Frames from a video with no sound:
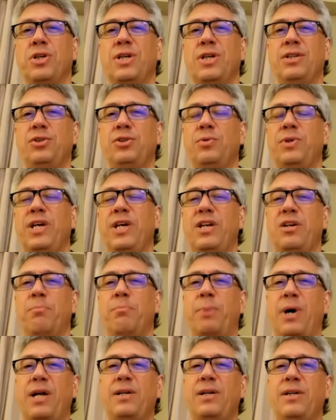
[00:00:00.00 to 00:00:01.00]
and you'd hit a
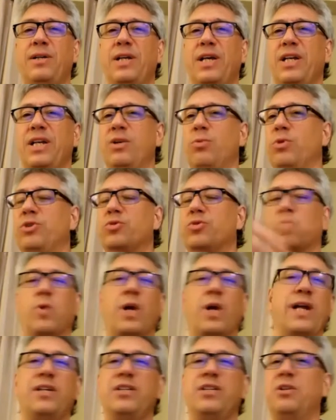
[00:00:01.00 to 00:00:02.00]
button and it would
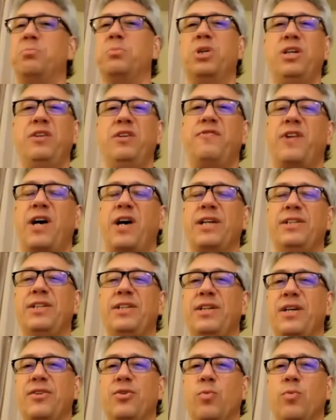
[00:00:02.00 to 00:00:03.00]
randomly find
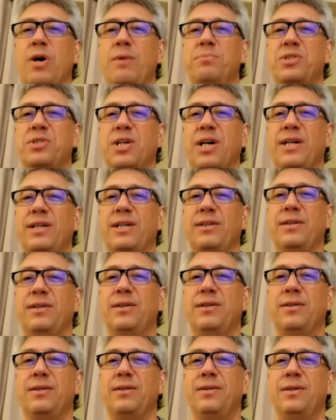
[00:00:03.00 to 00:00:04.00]
another website.
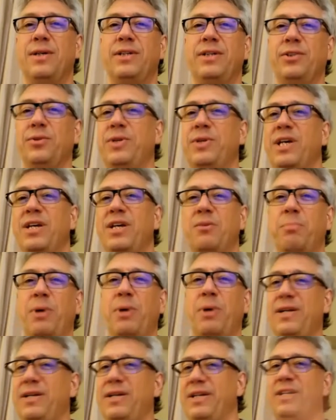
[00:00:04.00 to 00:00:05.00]
And you'd hit a
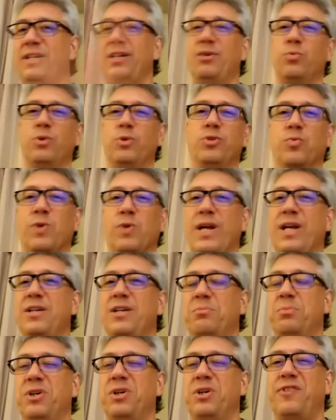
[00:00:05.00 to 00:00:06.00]
button and it would
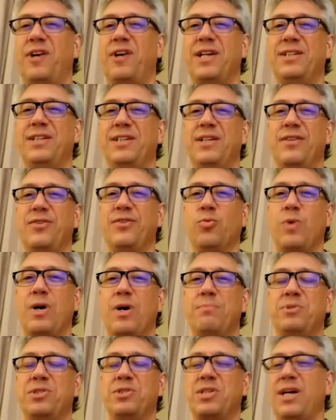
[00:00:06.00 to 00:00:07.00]
randomly find another
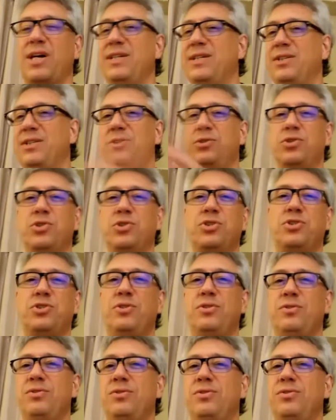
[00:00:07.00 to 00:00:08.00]
website. And you just
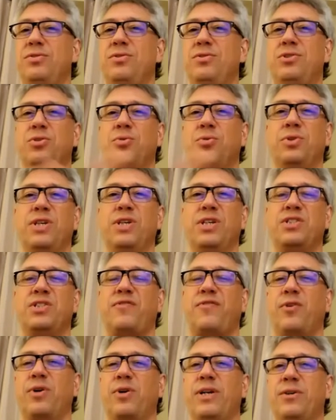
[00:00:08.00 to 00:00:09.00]
do this
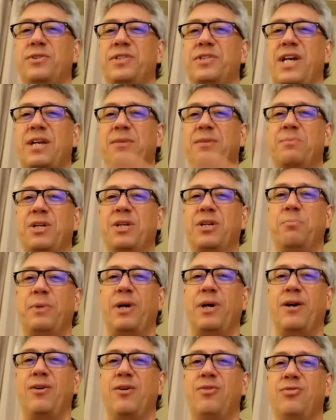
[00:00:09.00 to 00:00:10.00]
for entertainment,
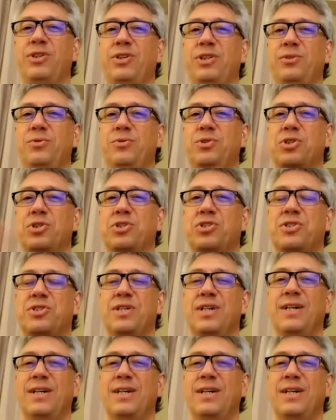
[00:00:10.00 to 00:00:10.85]
apparently. You just